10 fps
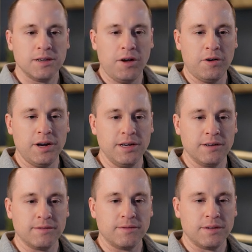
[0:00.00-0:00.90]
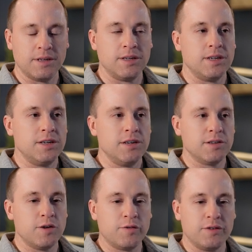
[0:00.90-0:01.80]
All right.
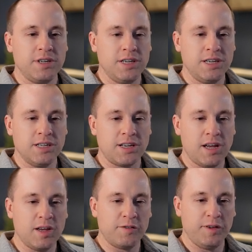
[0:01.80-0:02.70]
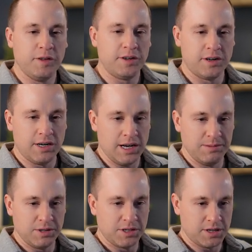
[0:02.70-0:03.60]
So for the tag filter,
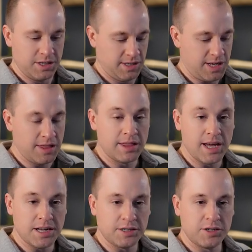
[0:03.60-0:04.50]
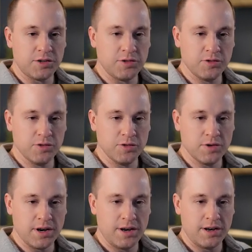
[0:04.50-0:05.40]
I'm just going to set that
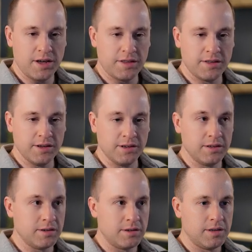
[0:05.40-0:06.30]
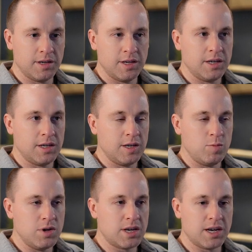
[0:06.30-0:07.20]
to nothing
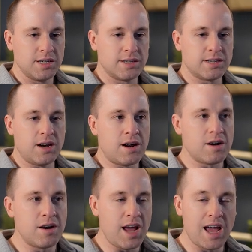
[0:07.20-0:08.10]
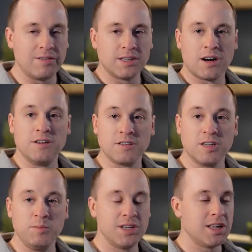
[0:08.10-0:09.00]
because our avatar is going
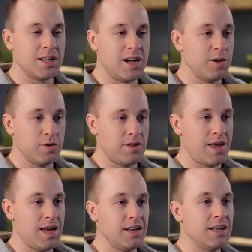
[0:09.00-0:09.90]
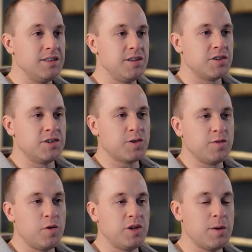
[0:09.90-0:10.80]
to be colliding with that. And these are just
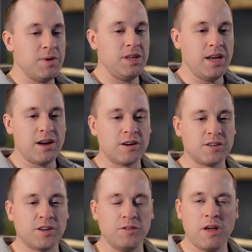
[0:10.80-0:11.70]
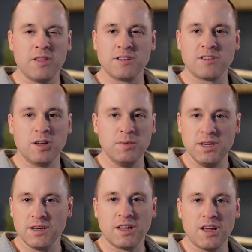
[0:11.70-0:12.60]
floating up in the air, so nothing is going to
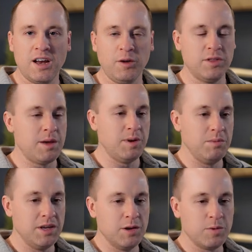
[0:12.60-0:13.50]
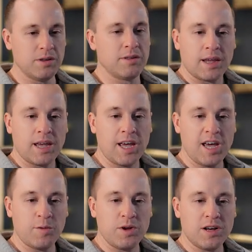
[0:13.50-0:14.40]
be colliding with them to begin with.
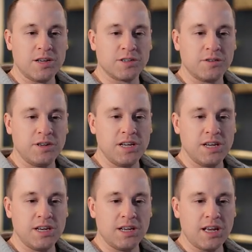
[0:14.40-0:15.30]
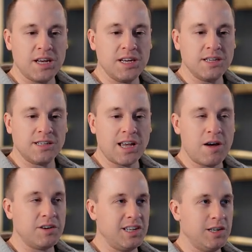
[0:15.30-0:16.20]
And we also need a
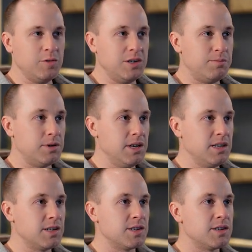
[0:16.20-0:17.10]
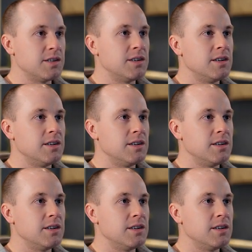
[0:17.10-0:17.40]
sound here when it breaks.